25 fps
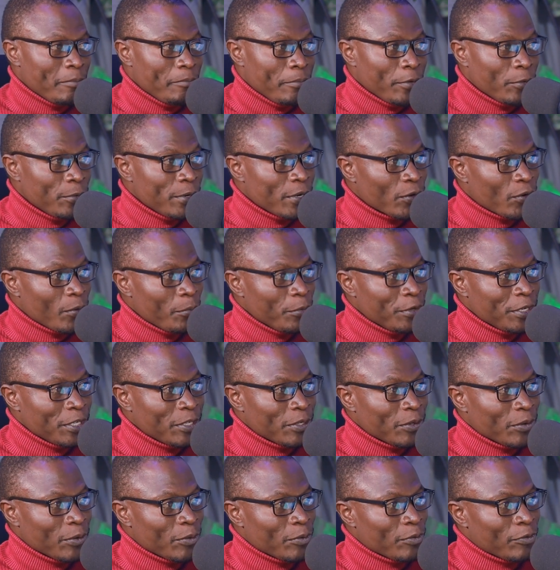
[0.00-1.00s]
build a
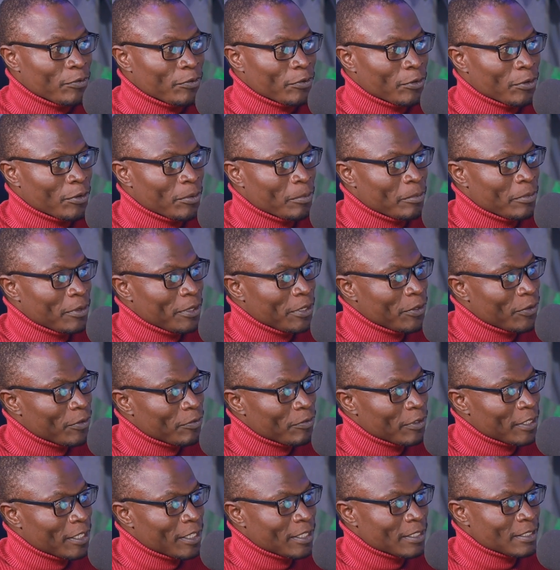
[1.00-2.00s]
community of
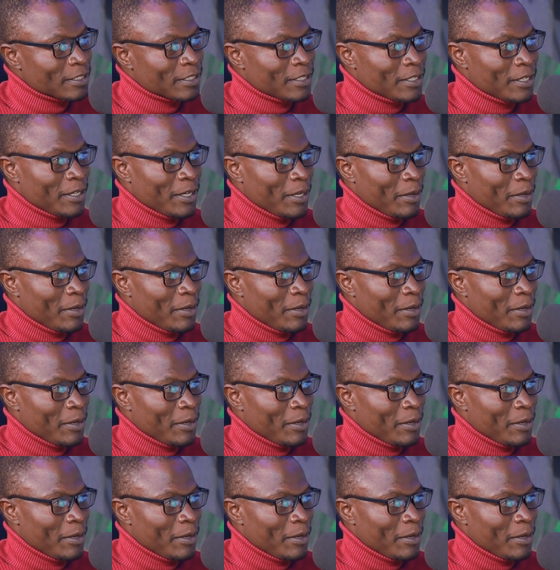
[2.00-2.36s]
innovators,